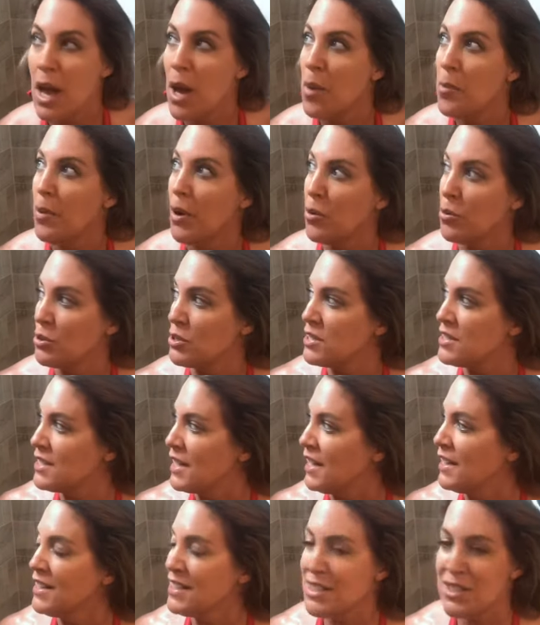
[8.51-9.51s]
But we're
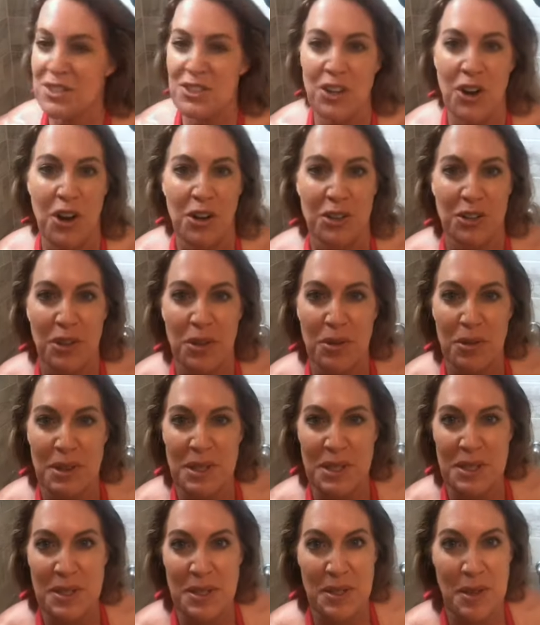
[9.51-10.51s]
staying in this condo with
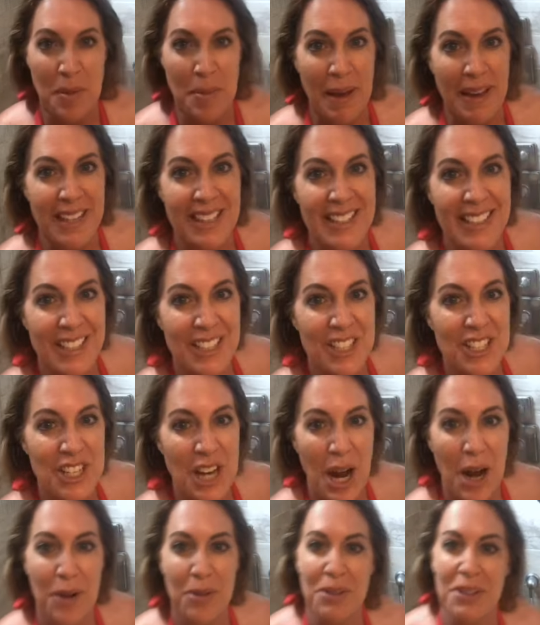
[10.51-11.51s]
this amazing
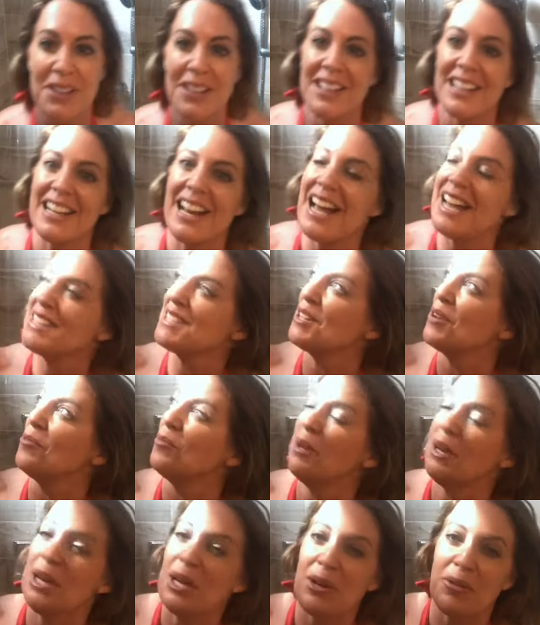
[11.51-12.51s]
shower. It has a
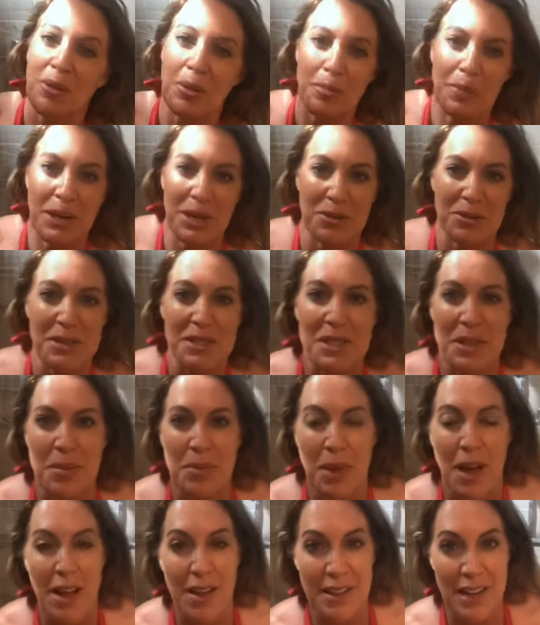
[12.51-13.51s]
window up here with some
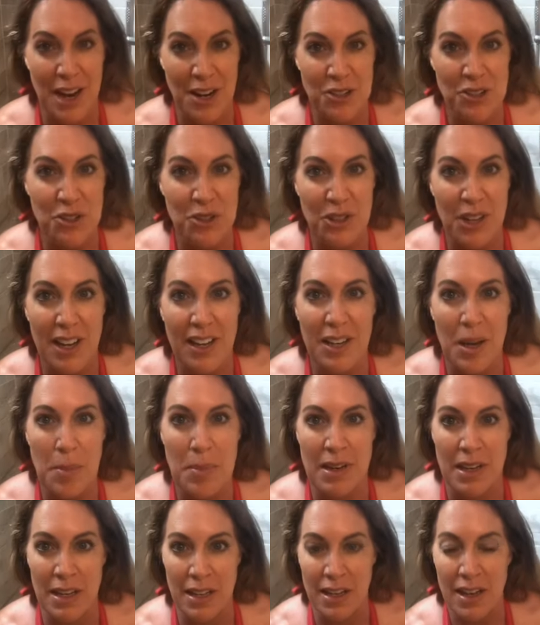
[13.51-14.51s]
natural light coming
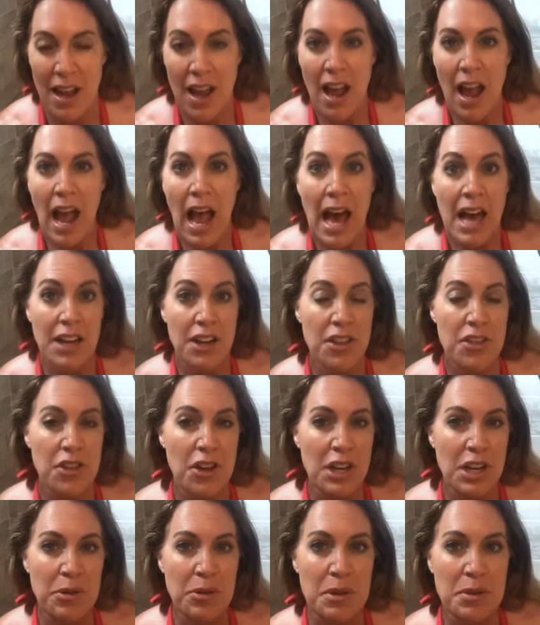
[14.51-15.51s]
in, and I thought
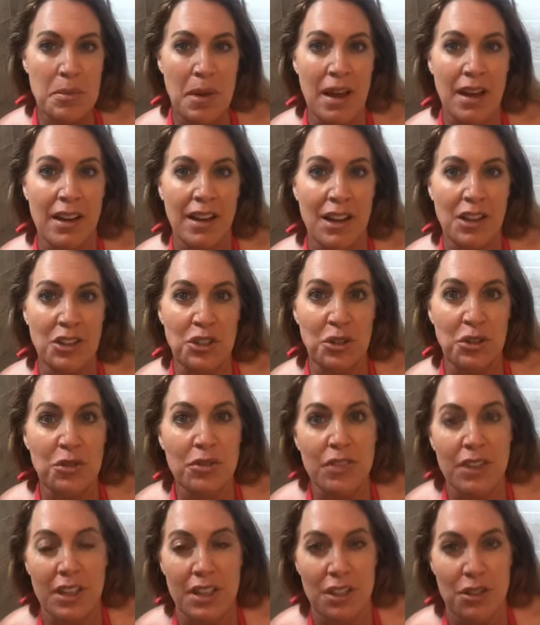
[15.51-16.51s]
I would make a new
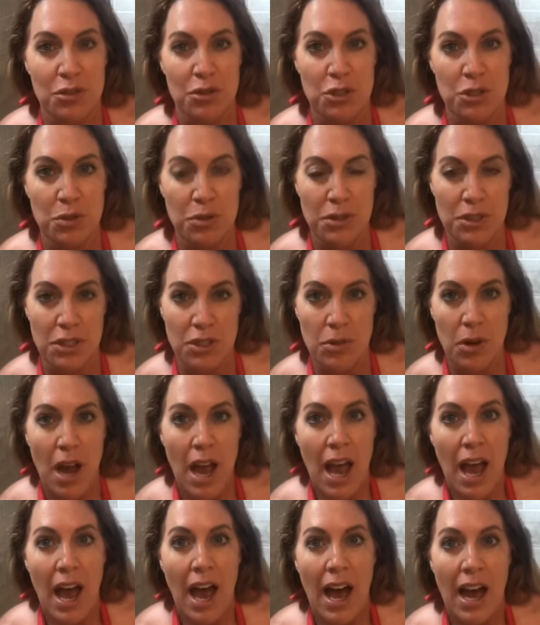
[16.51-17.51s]
video showing you
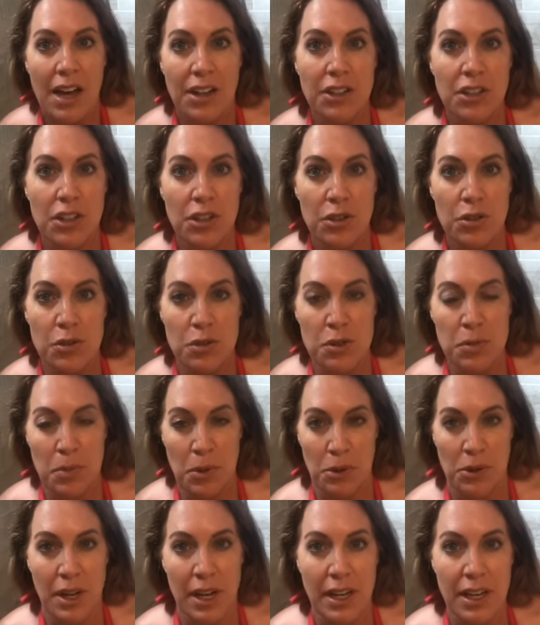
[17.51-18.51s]
how to use
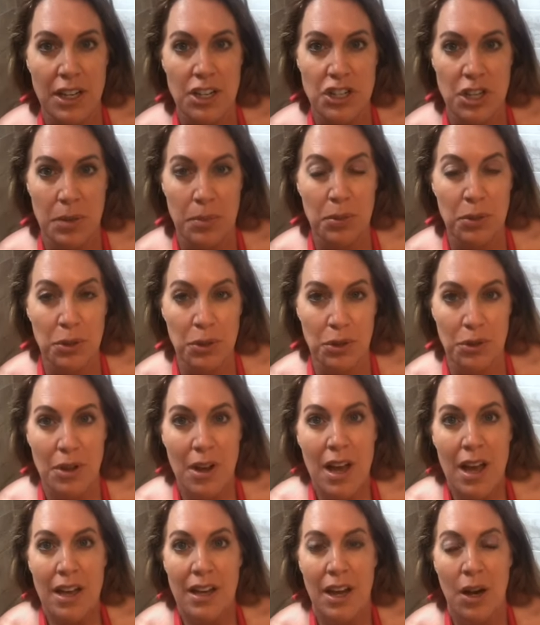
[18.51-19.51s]
Monet shampoo.
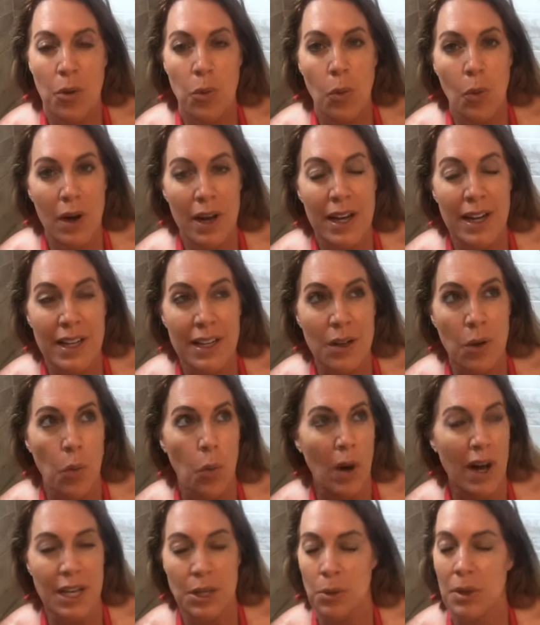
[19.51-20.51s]
Now,
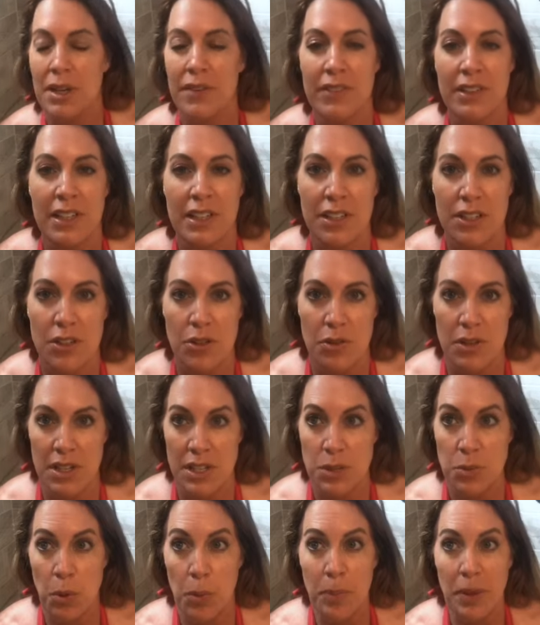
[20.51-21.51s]
why do I even need to do
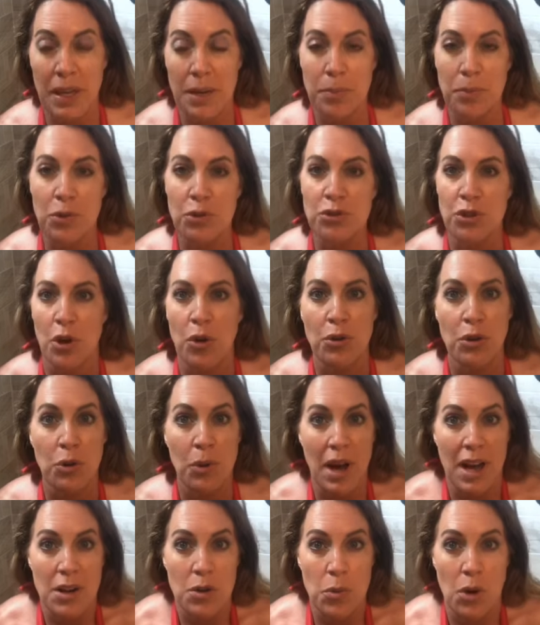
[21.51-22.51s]
this? Well, people don't know
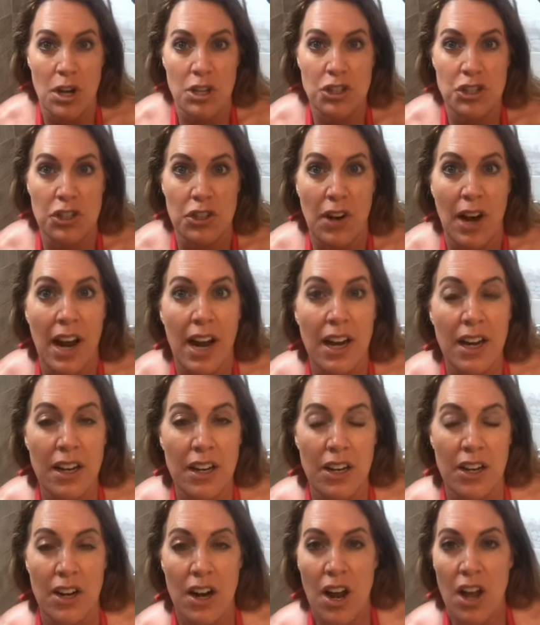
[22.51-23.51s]
how to wash their hair.